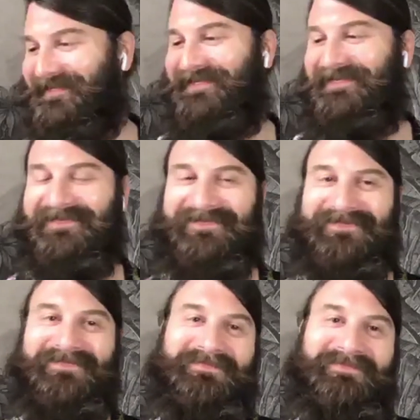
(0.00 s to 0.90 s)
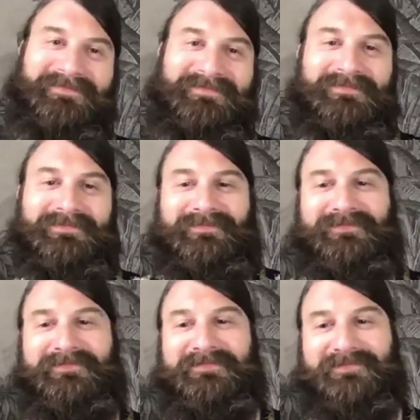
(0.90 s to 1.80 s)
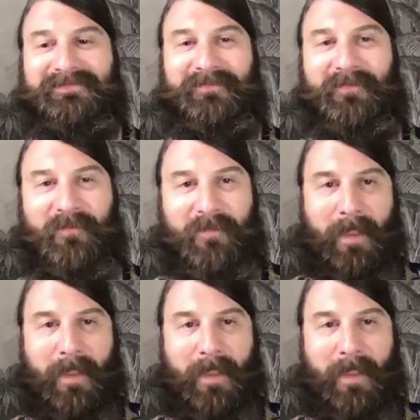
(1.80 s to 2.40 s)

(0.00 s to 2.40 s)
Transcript: So um, this is a good